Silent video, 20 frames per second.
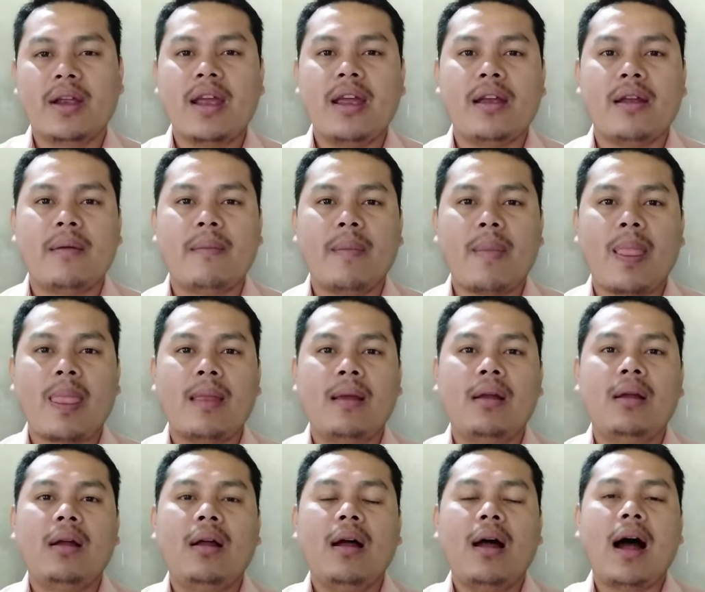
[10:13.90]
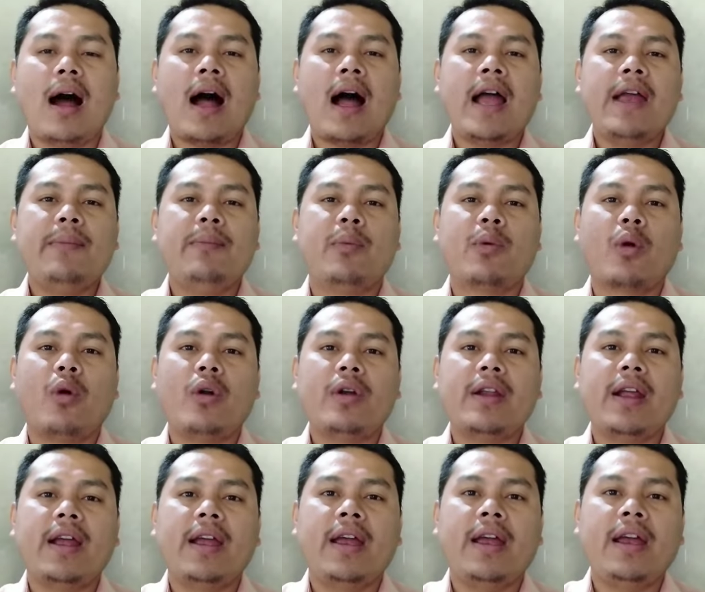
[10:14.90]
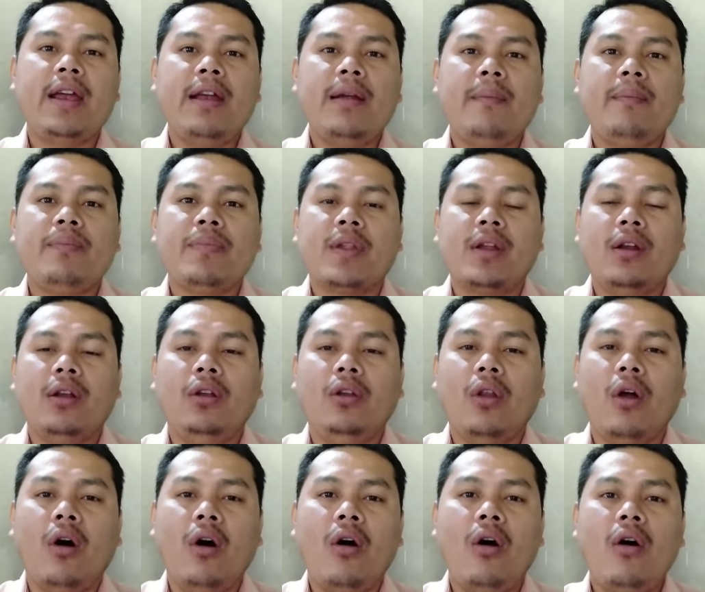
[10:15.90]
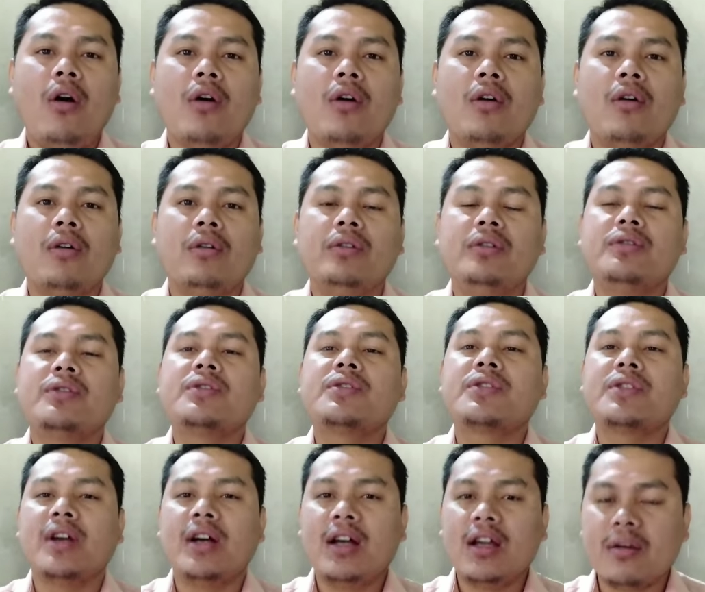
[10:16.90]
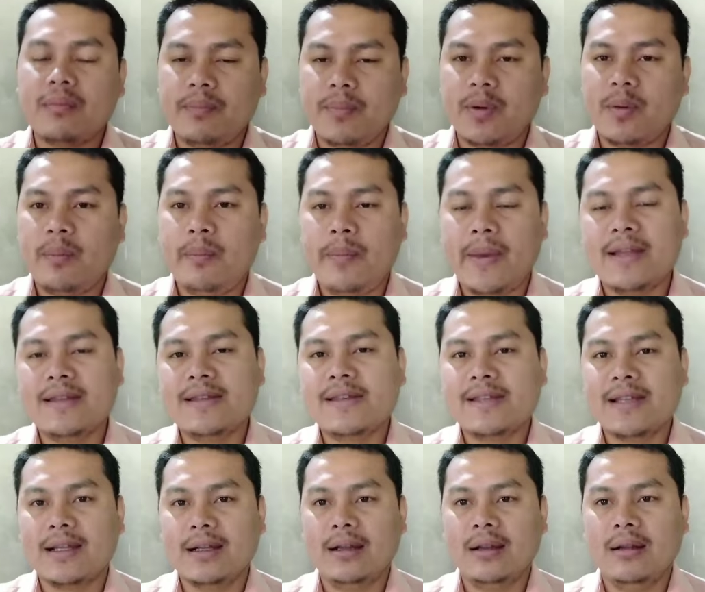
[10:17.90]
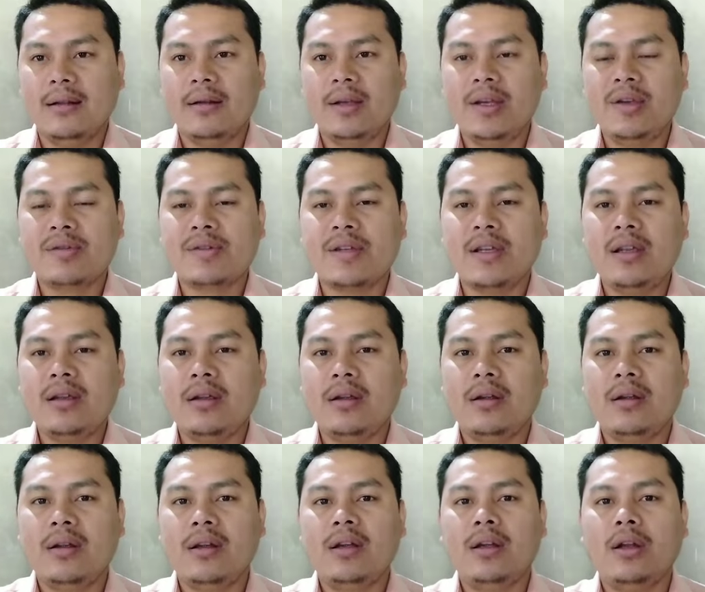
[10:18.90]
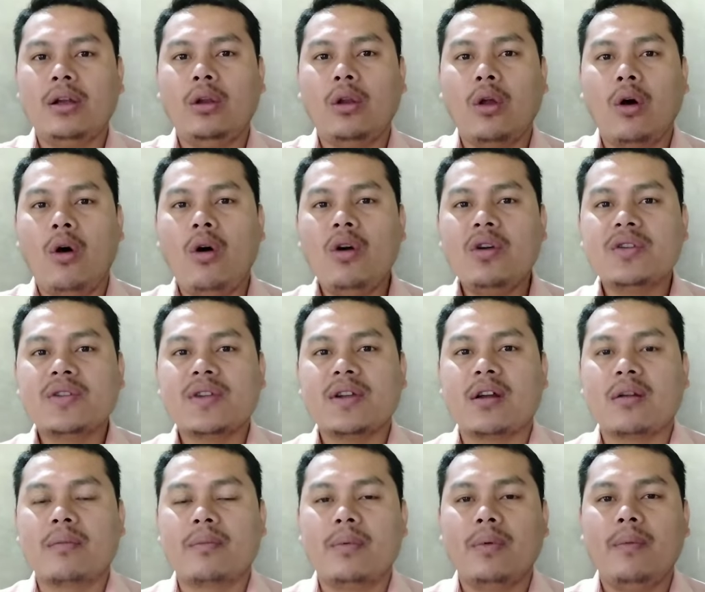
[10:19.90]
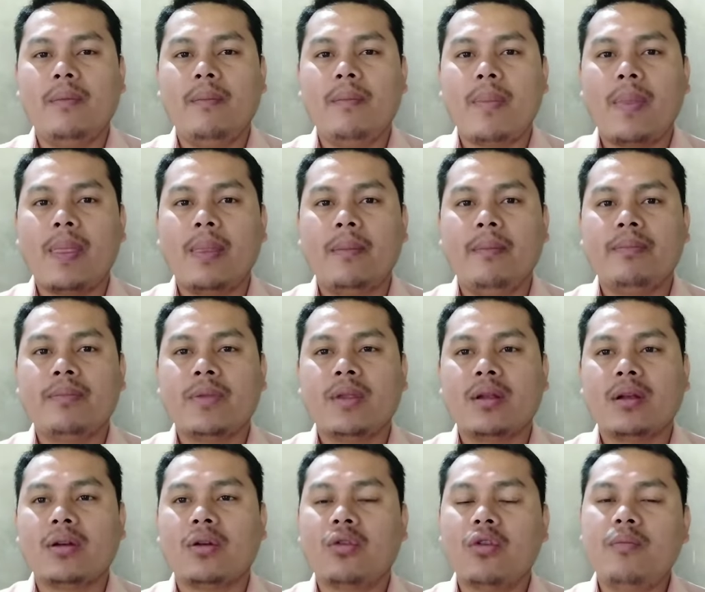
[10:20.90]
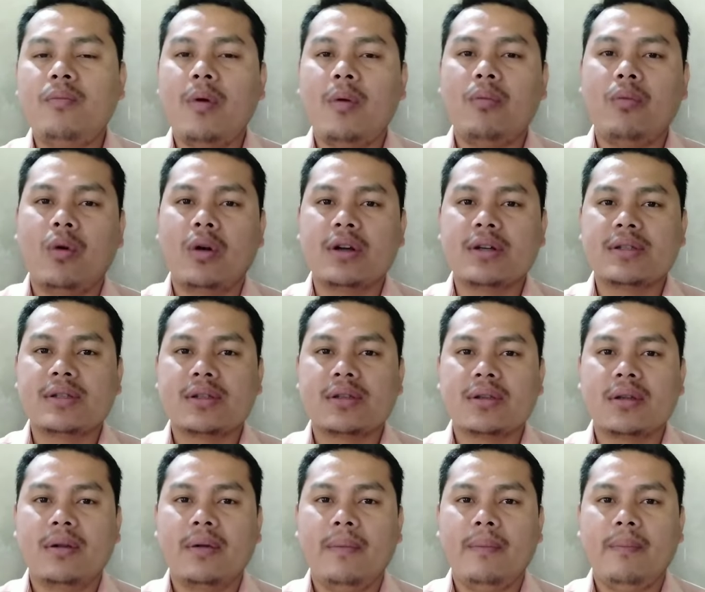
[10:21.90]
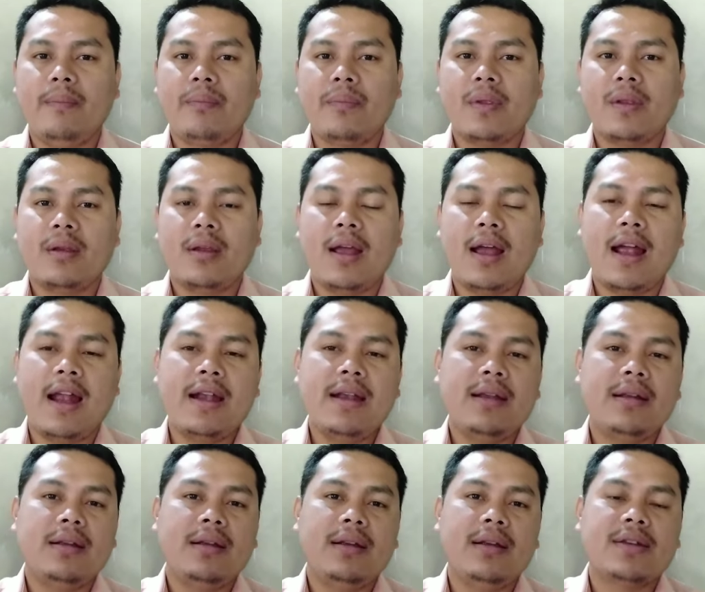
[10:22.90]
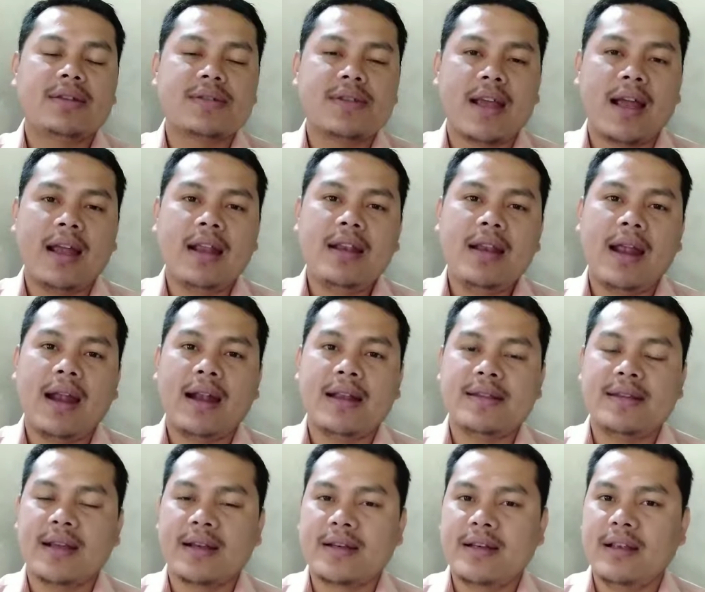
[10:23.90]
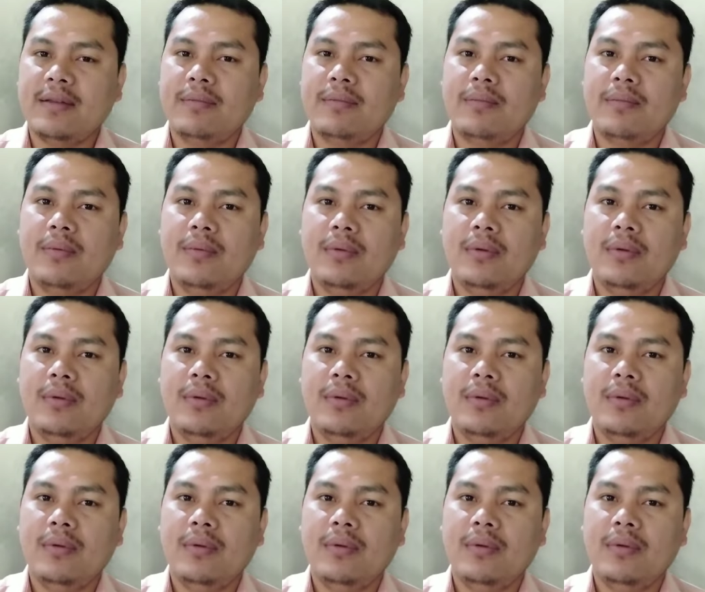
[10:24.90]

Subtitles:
Okay, I brought a long sharp pencil. You see, long sharp, group of words, and it's an adjective